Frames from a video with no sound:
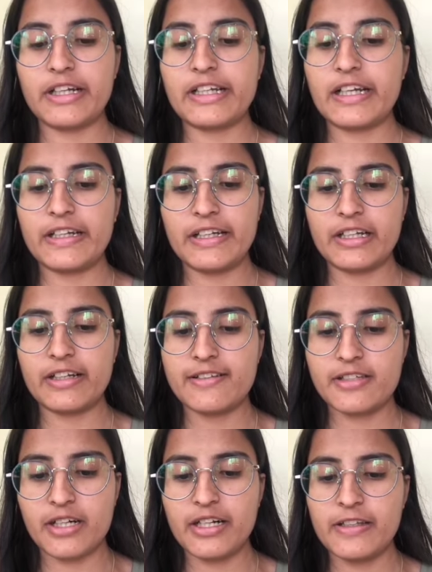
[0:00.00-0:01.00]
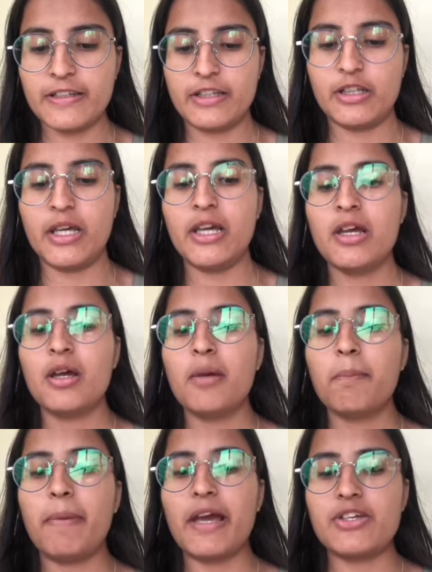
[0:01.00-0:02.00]
clinical studies in the
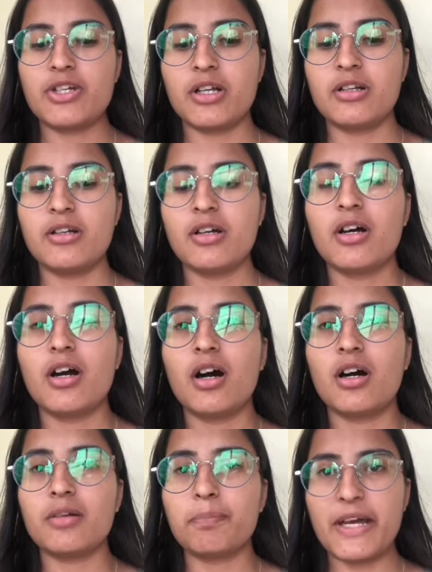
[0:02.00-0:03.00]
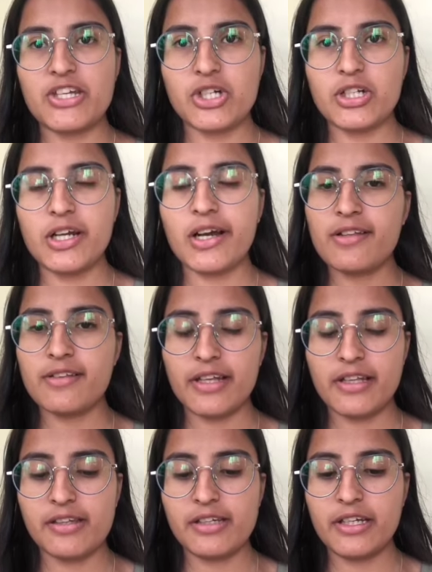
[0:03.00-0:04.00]
patient
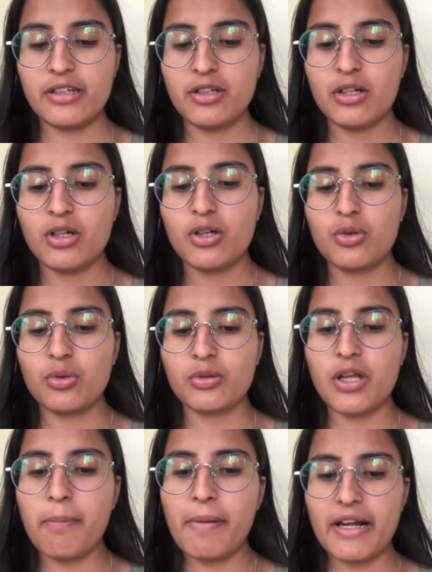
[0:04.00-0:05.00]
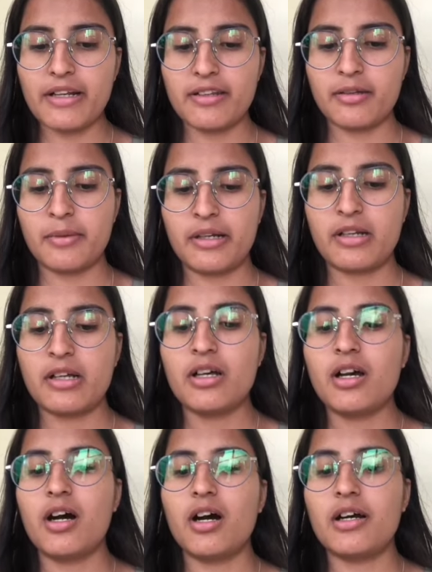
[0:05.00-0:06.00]
consisting to the participant.
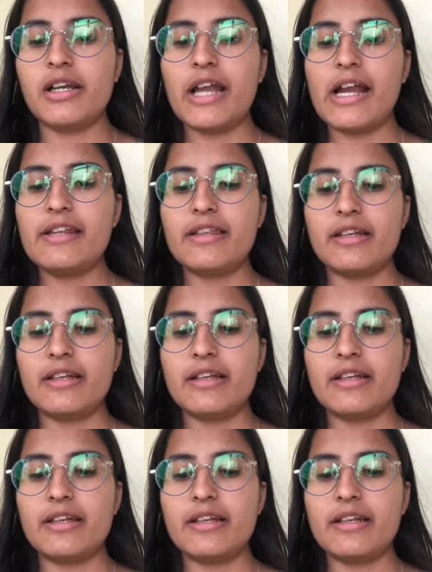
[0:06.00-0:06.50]
Let's